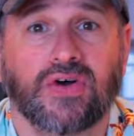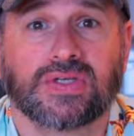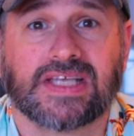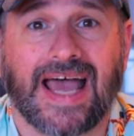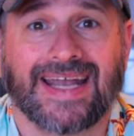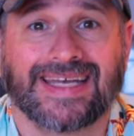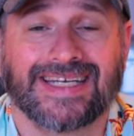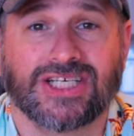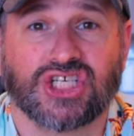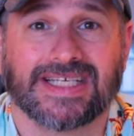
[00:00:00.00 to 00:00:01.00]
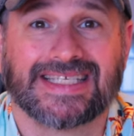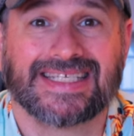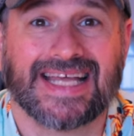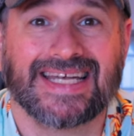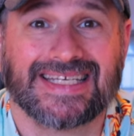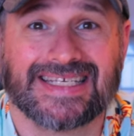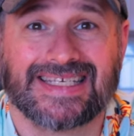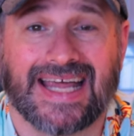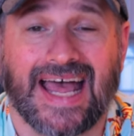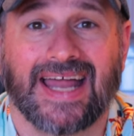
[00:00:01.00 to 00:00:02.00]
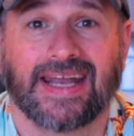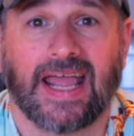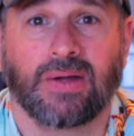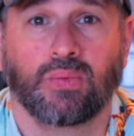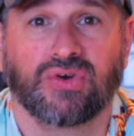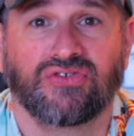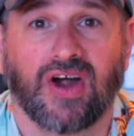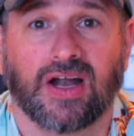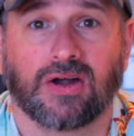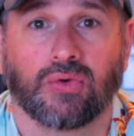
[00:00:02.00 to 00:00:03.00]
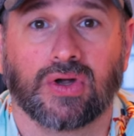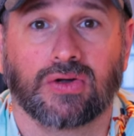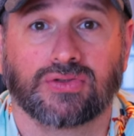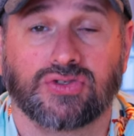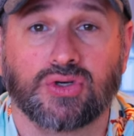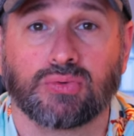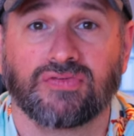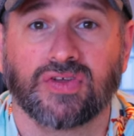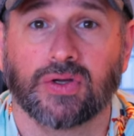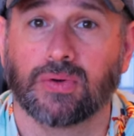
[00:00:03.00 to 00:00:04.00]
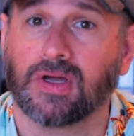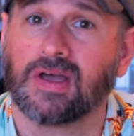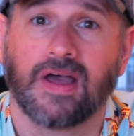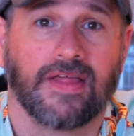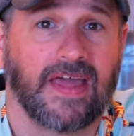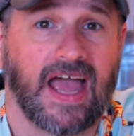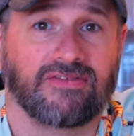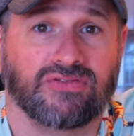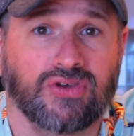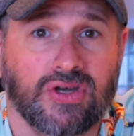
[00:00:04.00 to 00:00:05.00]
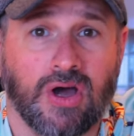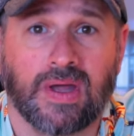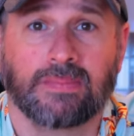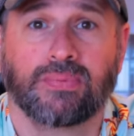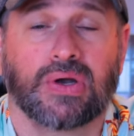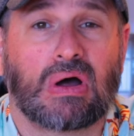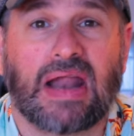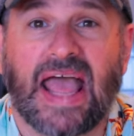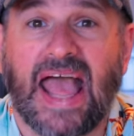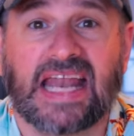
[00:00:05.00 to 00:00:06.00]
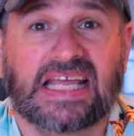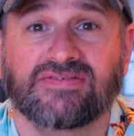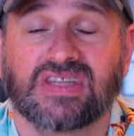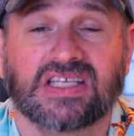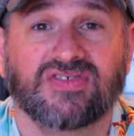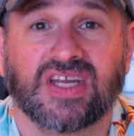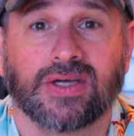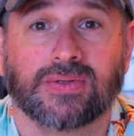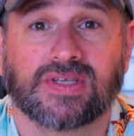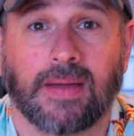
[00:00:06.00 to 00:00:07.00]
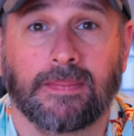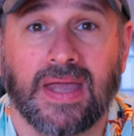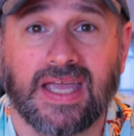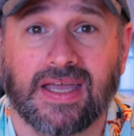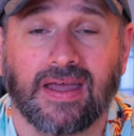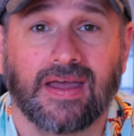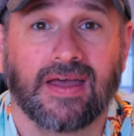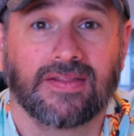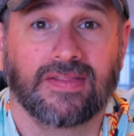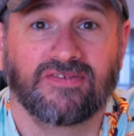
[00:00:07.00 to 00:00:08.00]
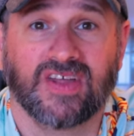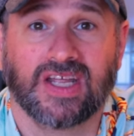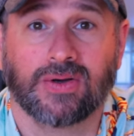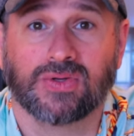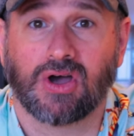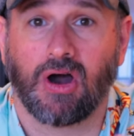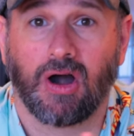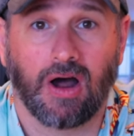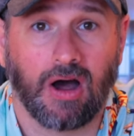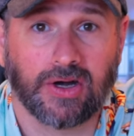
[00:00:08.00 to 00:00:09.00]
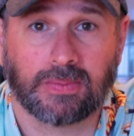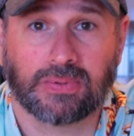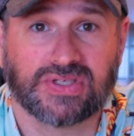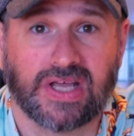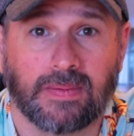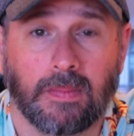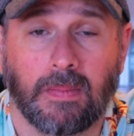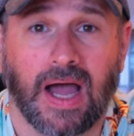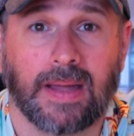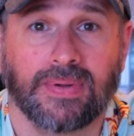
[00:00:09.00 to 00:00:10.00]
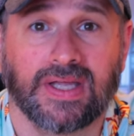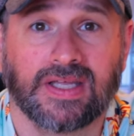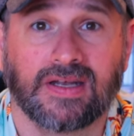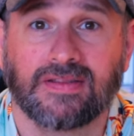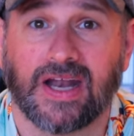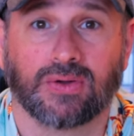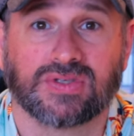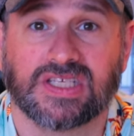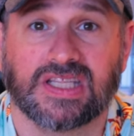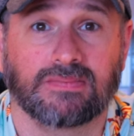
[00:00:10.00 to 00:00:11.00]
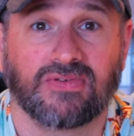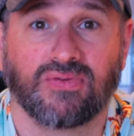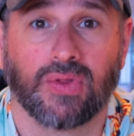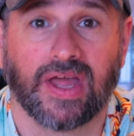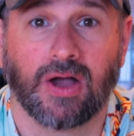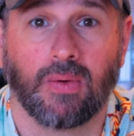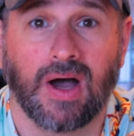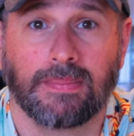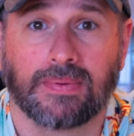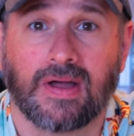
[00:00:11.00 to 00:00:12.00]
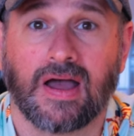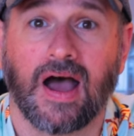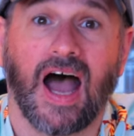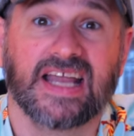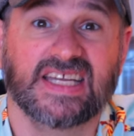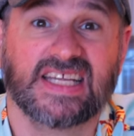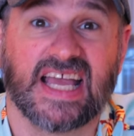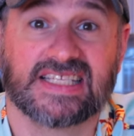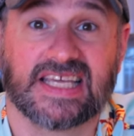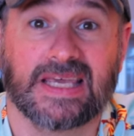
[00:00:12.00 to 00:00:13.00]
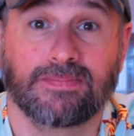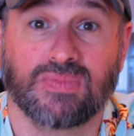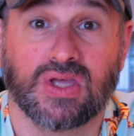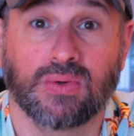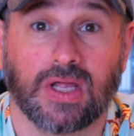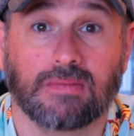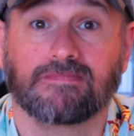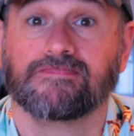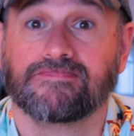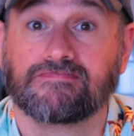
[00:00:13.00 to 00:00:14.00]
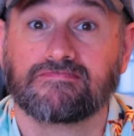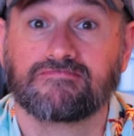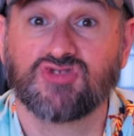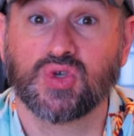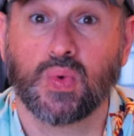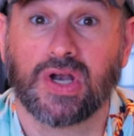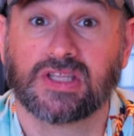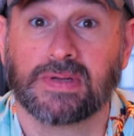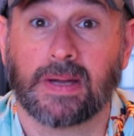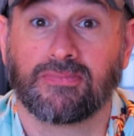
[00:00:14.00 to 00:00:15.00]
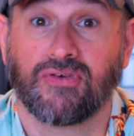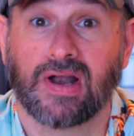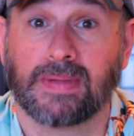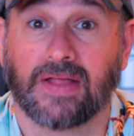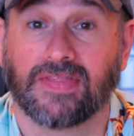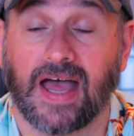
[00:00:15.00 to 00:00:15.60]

folks at Ninja sent Dad a wood fire grill to review. They have no input on any of these videos I make. The videos are 100% my opinion. They don't see them before they go up. I did get to keep the unit. Just wanted to be upfront about